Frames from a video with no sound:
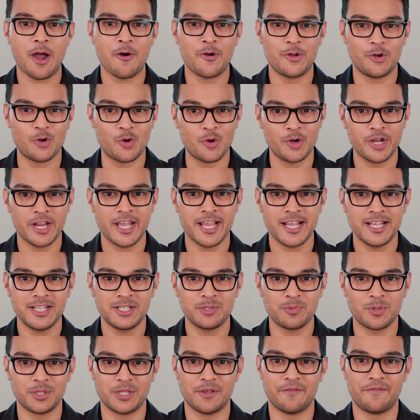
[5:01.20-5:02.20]
how annoying it
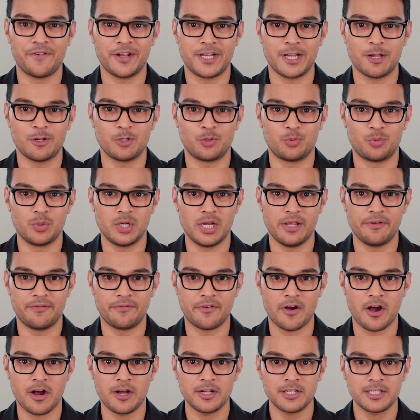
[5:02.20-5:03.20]
is when the video is really
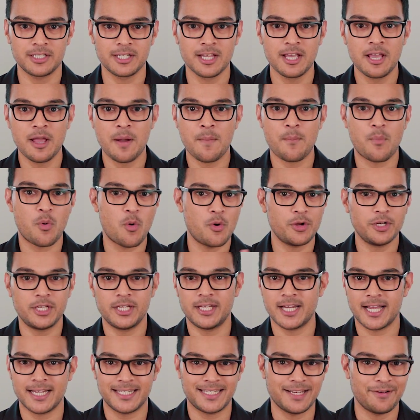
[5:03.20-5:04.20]
fast,
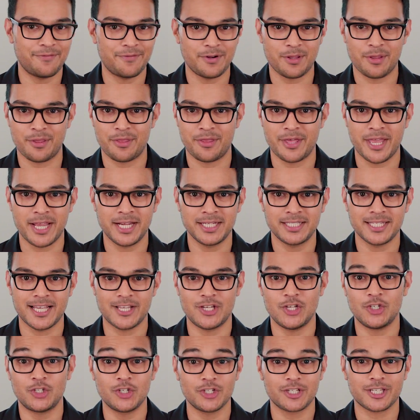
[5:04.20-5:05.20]
pointing at different things
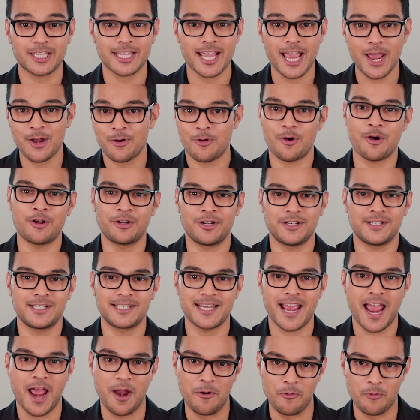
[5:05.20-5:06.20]
and you just cannot
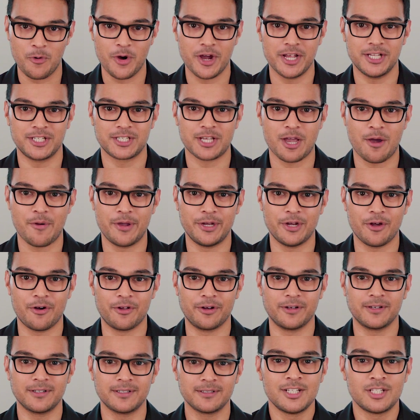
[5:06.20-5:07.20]
understand what is going
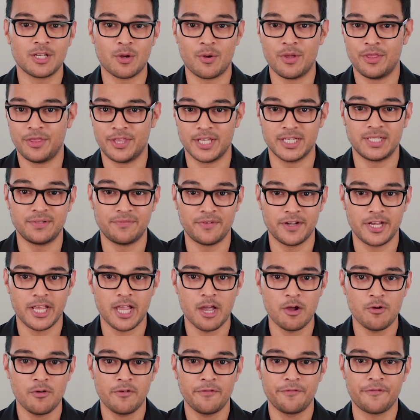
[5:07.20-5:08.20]
on. So in this
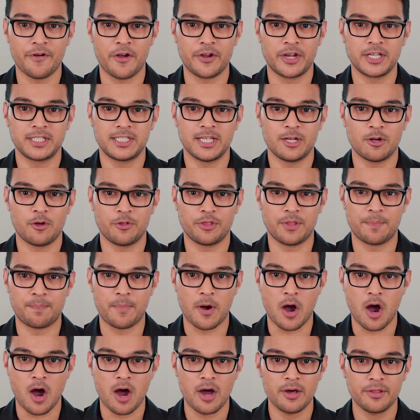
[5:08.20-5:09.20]
video, focusing on the
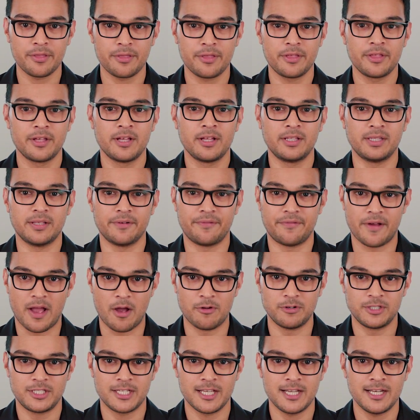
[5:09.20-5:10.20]
path, the
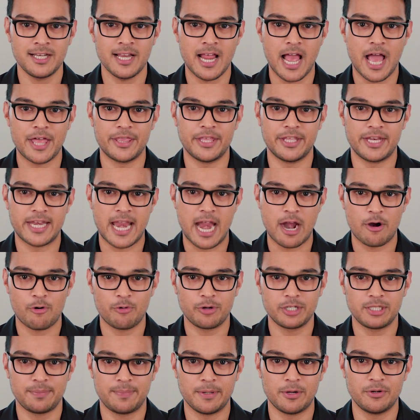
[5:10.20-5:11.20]
fountain and the
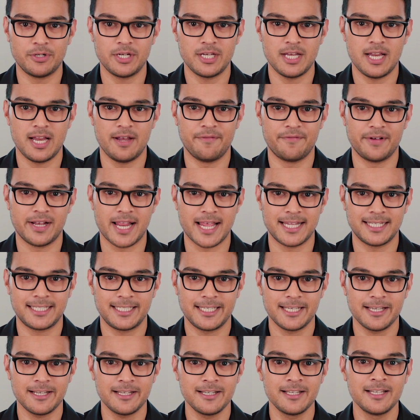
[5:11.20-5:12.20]
narrowest building in
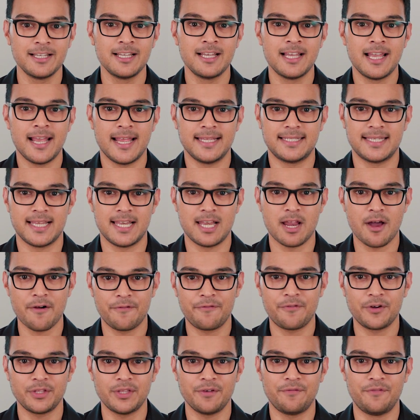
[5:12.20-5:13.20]
Valencia is
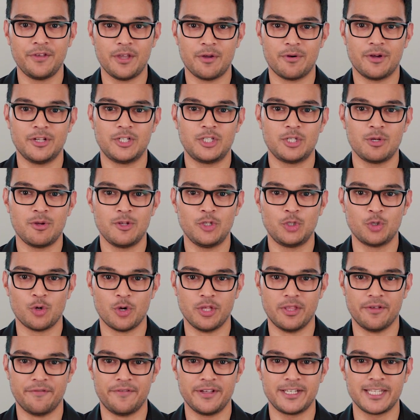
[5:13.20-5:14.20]
enough for the viewer to
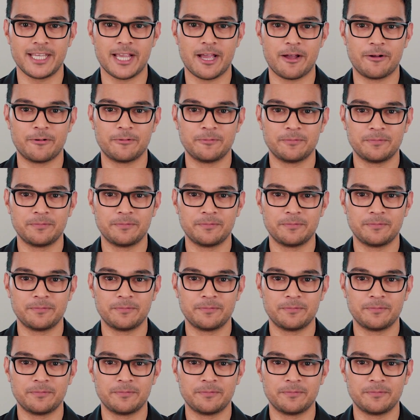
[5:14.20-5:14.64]
enjoy the video.